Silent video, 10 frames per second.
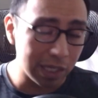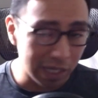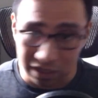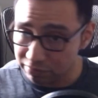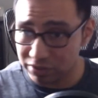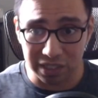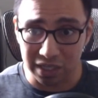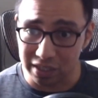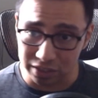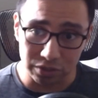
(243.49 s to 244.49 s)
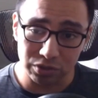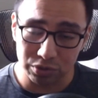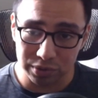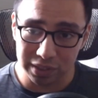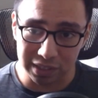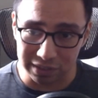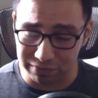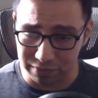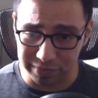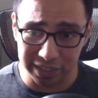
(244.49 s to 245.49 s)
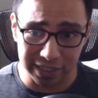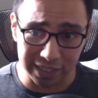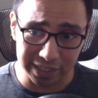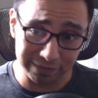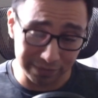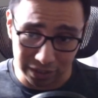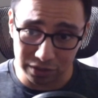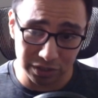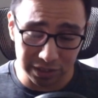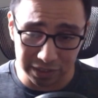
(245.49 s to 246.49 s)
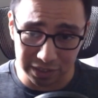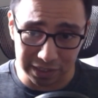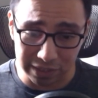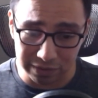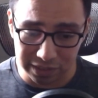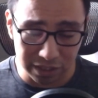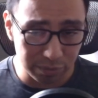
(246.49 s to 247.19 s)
I've just gotten used to it. Like for me, I acknowledge that the sound is there,